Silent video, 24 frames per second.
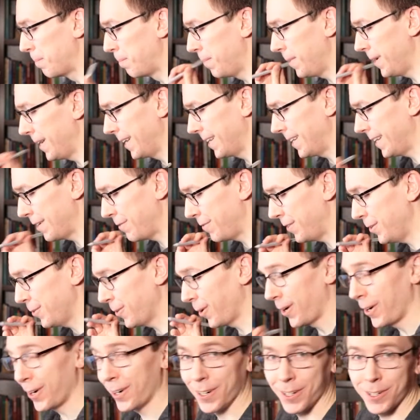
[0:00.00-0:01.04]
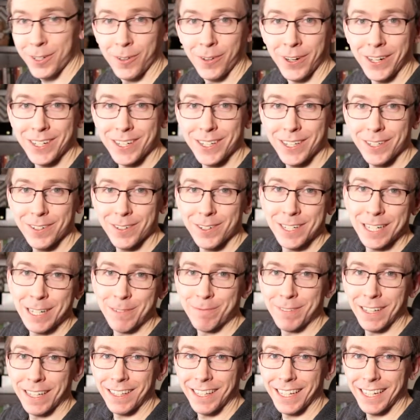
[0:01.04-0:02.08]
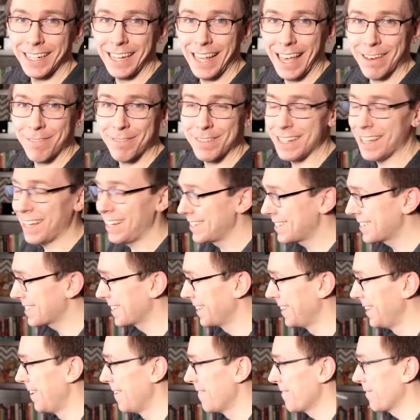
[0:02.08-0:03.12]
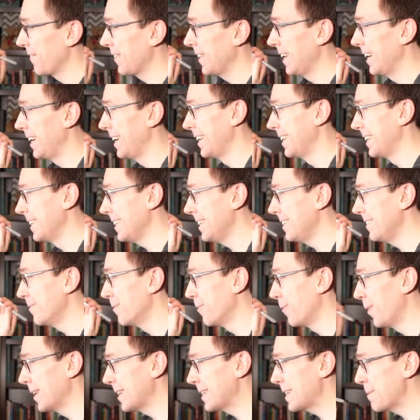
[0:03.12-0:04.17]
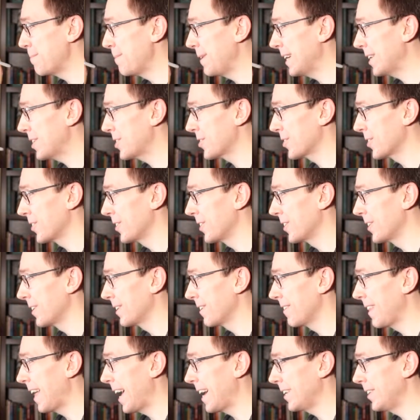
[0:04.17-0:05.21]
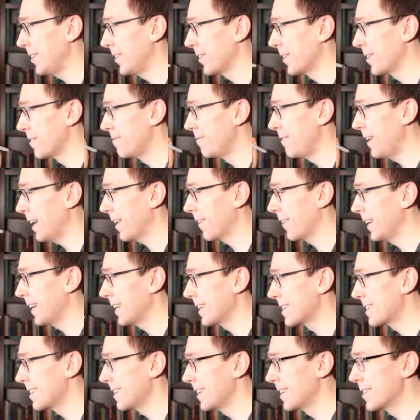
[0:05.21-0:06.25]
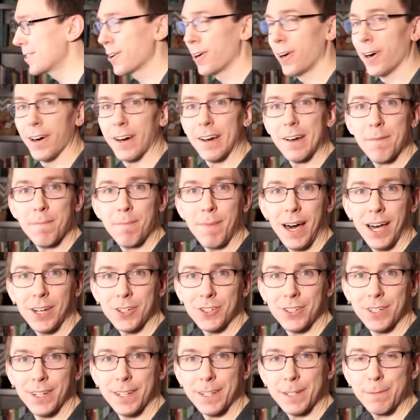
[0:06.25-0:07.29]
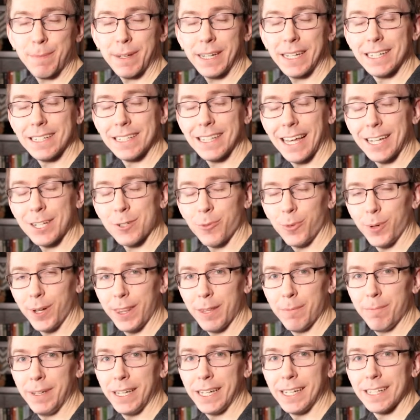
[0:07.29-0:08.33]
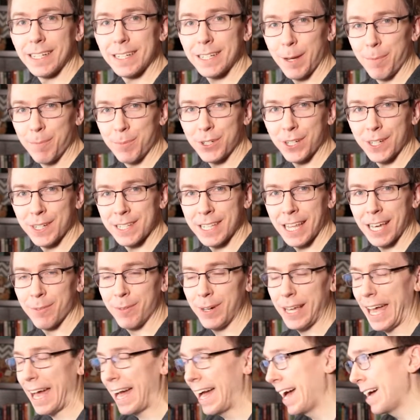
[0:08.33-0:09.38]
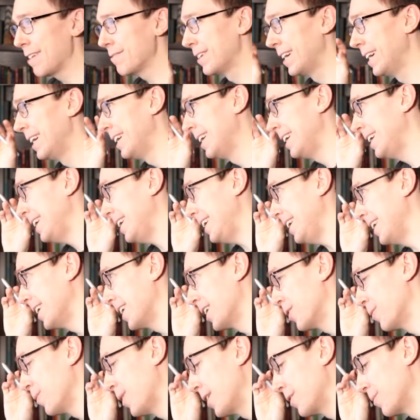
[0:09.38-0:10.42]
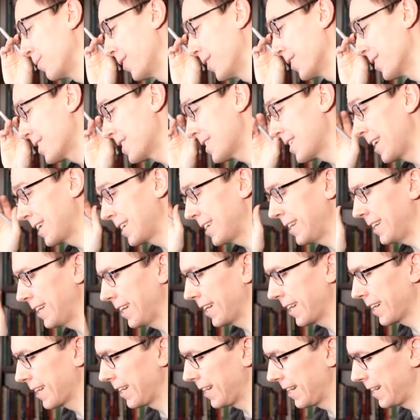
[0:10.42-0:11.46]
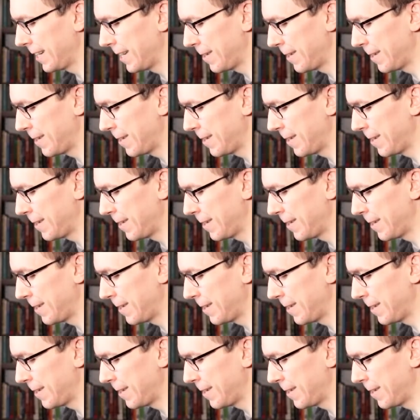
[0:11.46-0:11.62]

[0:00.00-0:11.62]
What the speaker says: But if you are going to use something like an F-test, you want to make sure that your variances are homogeneous, because that's one of the big assumptions that we have here when we're studying